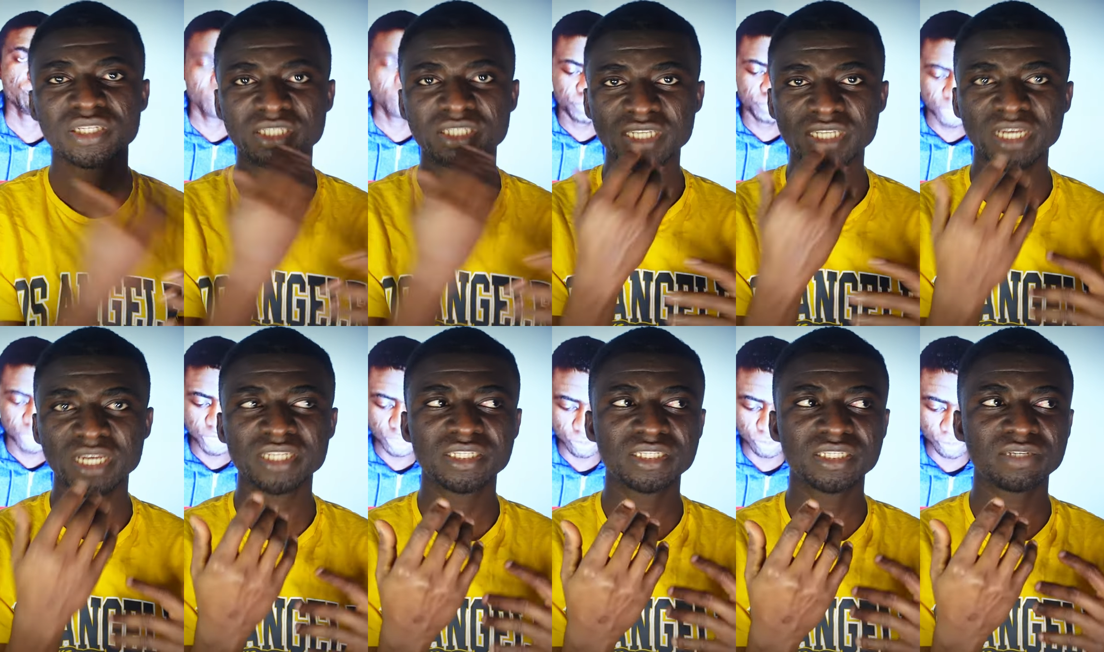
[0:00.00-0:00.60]

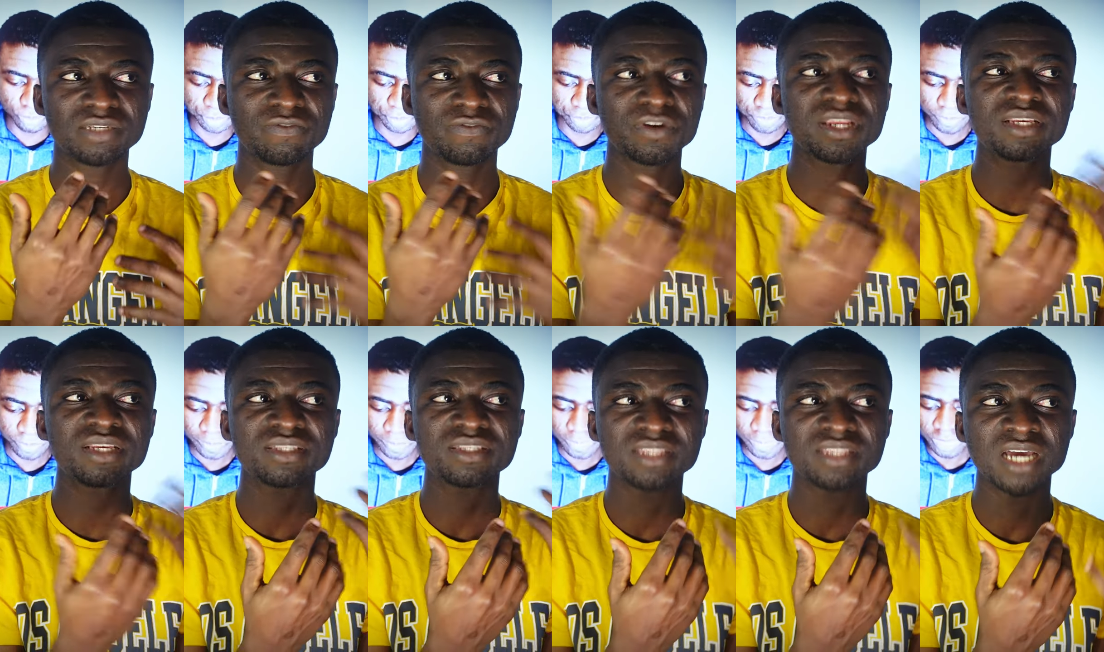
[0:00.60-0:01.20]
Just for the
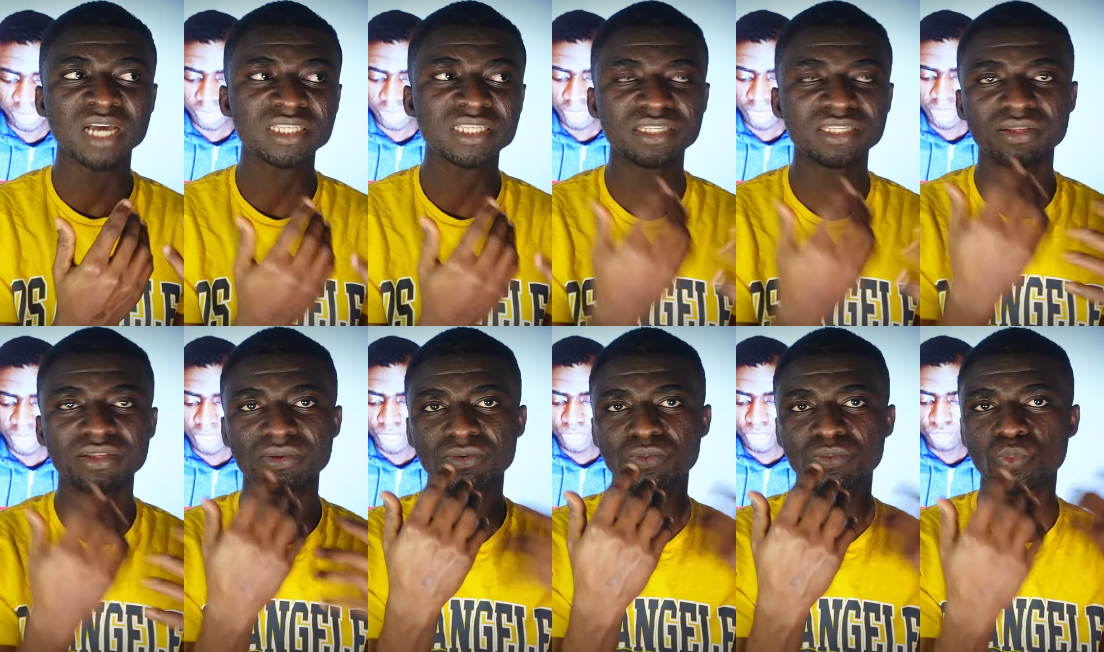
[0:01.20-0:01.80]
start,
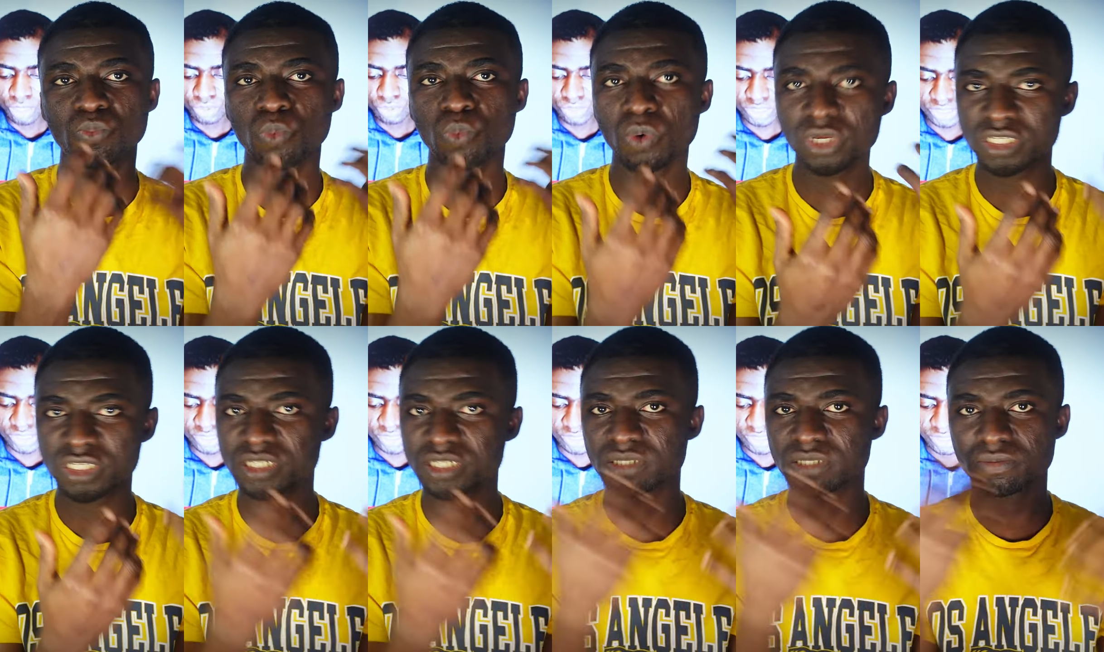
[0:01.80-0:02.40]

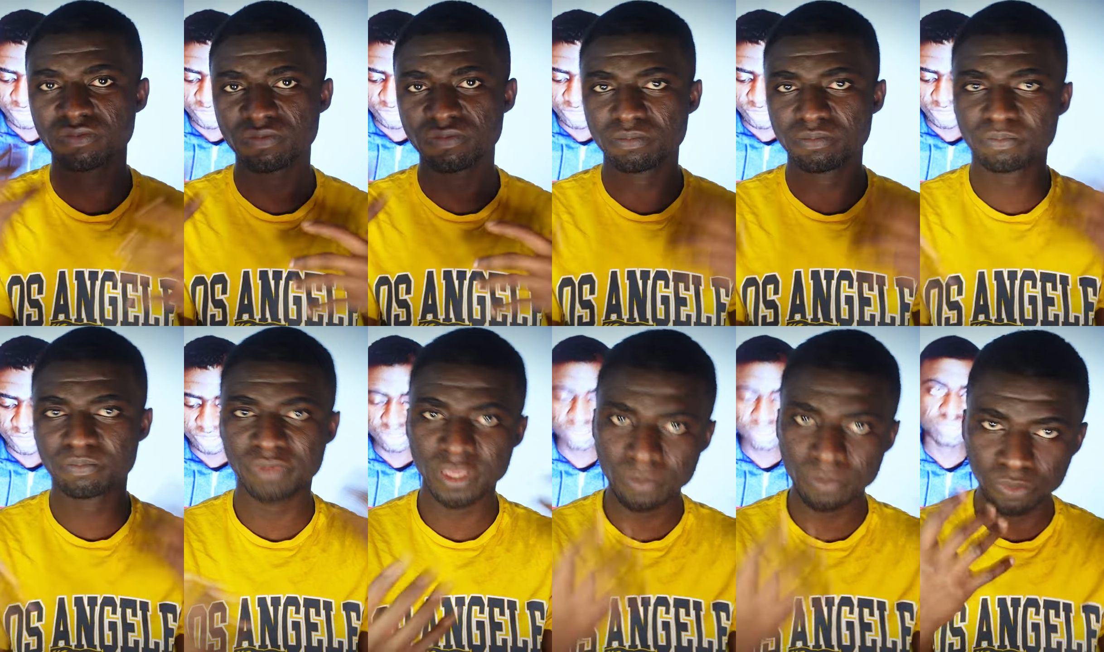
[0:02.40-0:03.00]
watch
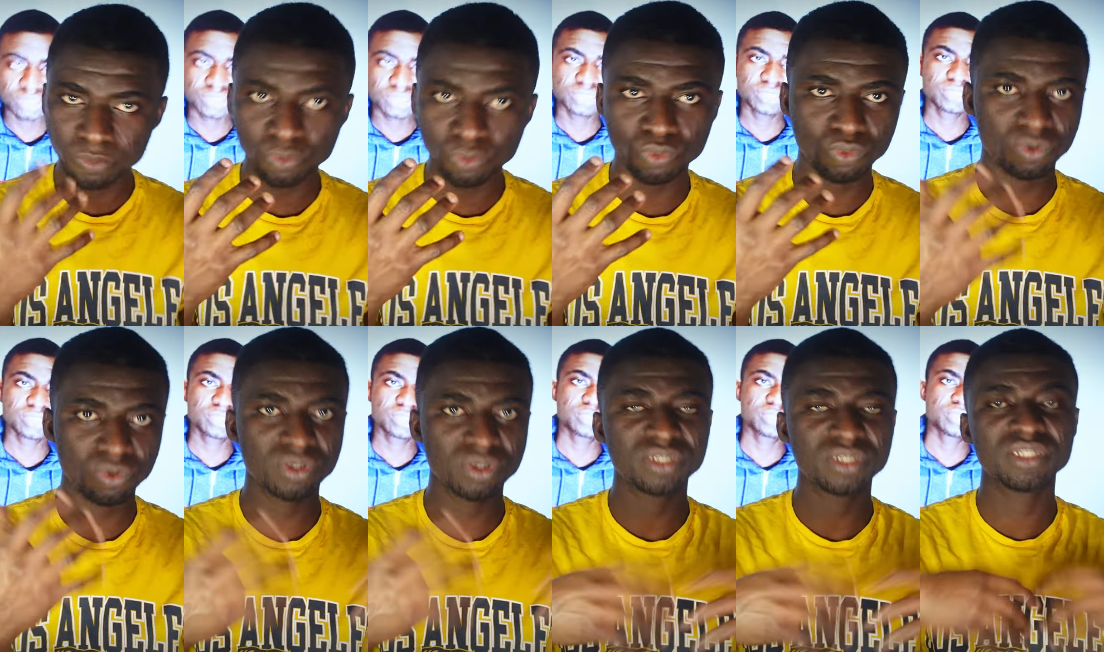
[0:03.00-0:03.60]
people,
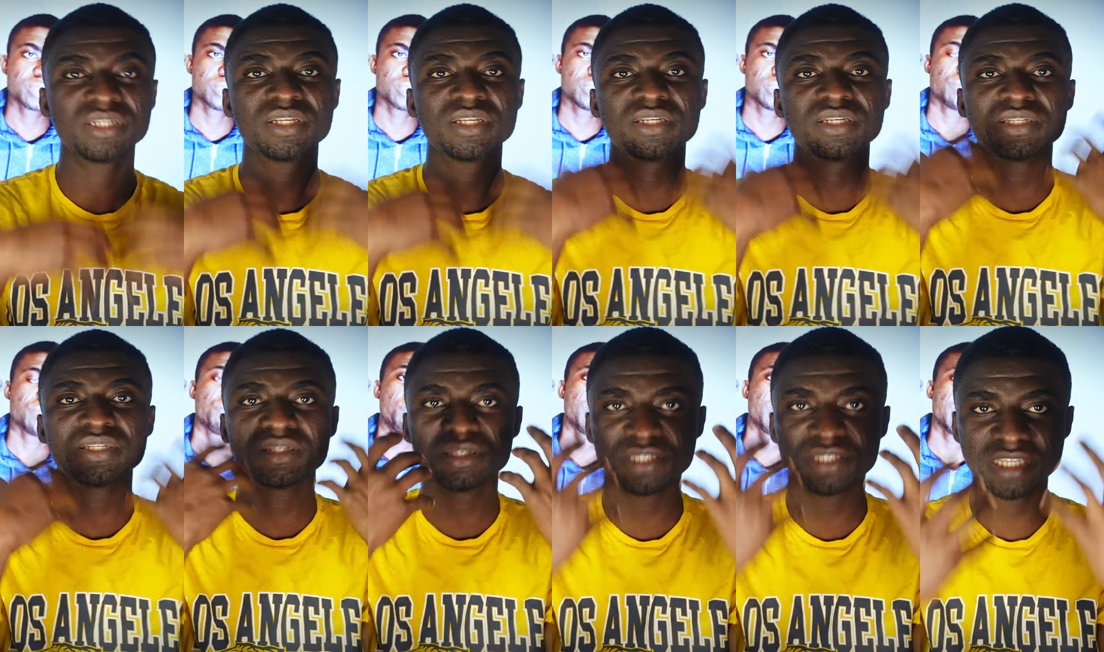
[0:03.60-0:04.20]

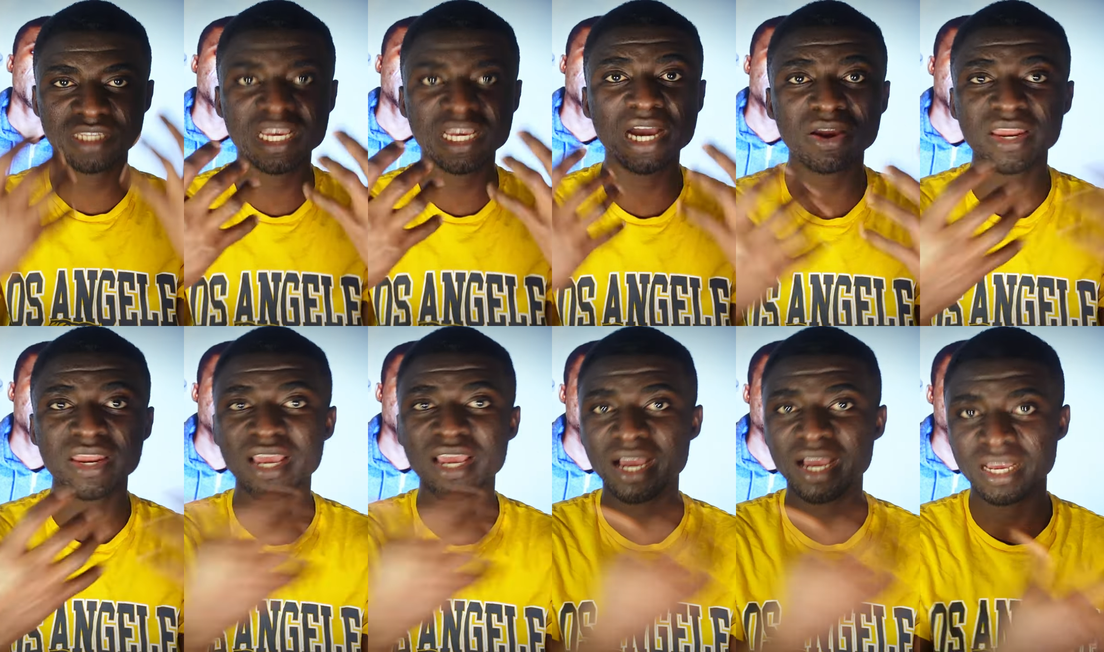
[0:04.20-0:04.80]
see how they